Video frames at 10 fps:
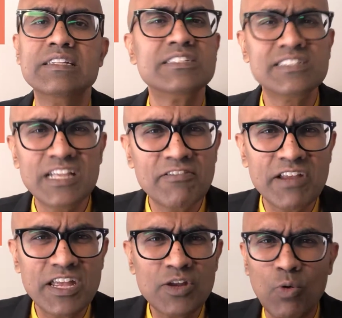
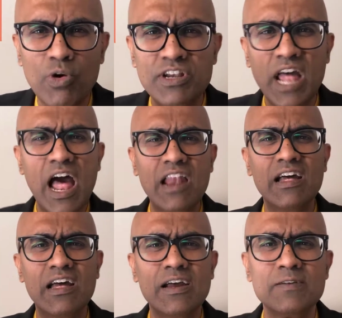Siri,
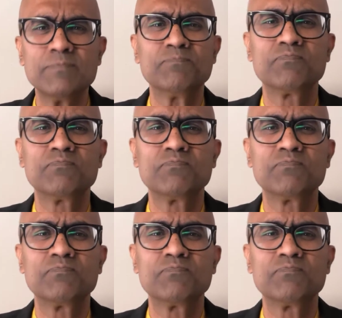Cortana,